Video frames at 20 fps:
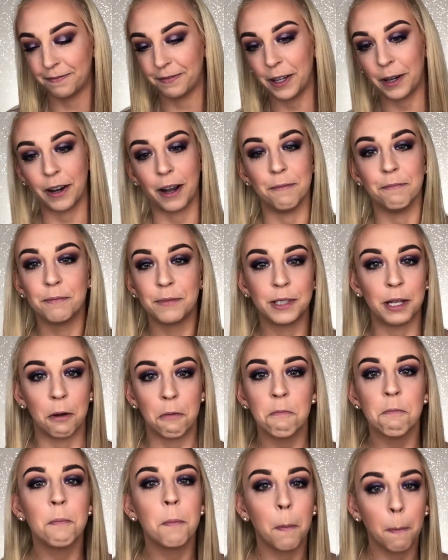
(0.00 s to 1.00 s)
Okay, so
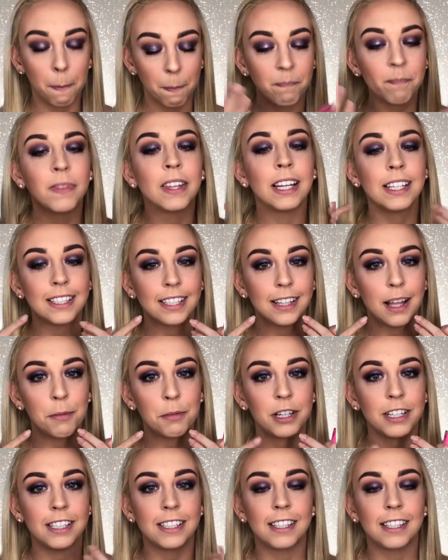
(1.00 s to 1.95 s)
Celebrity